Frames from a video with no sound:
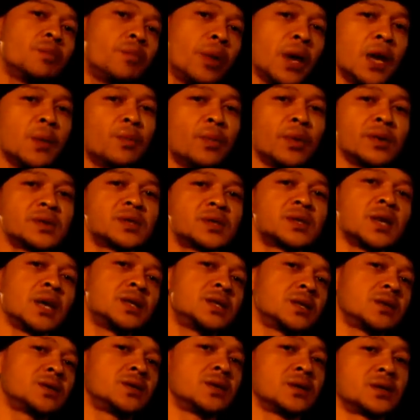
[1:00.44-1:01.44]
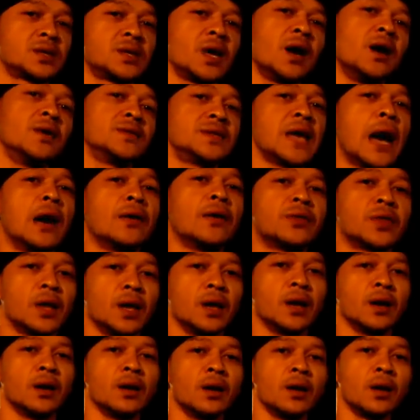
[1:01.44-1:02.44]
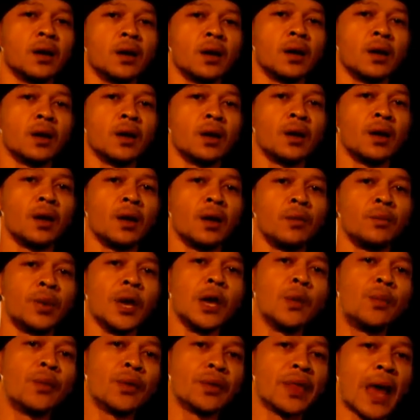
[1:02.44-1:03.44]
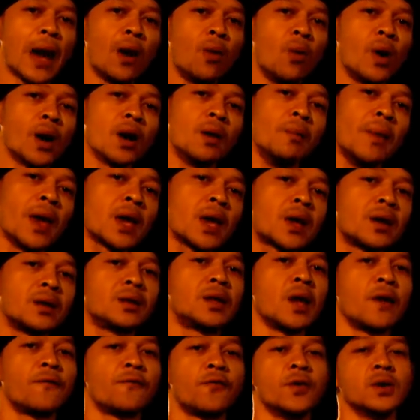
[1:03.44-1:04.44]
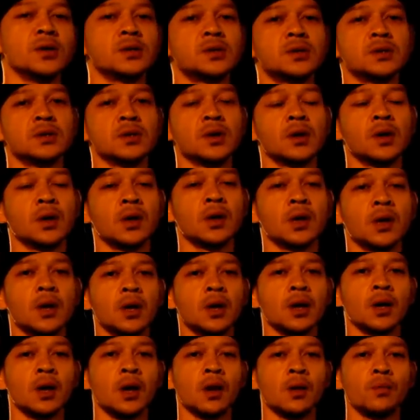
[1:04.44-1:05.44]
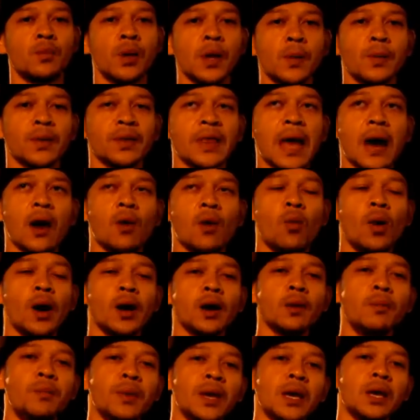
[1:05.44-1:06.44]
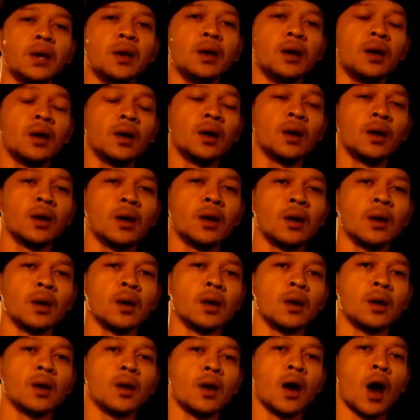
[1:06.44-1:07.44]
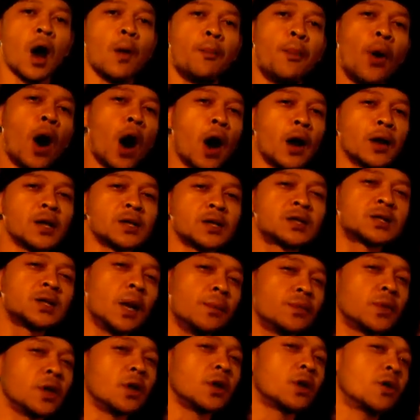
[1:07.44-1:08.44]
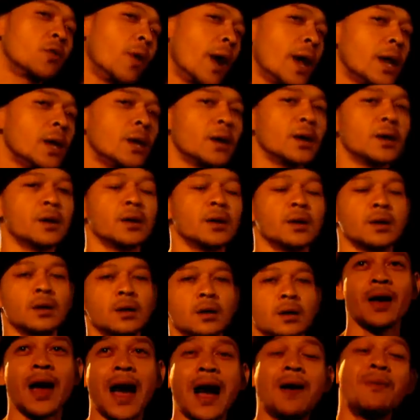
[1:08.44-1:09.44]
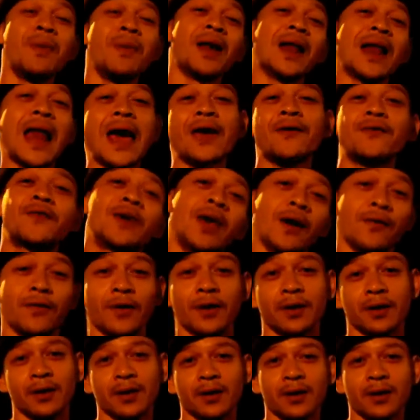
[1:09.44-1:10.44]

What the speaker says: people such as yourselves out there. People that want to make a difference. People that want to be a part of something greater. I'm a life giver,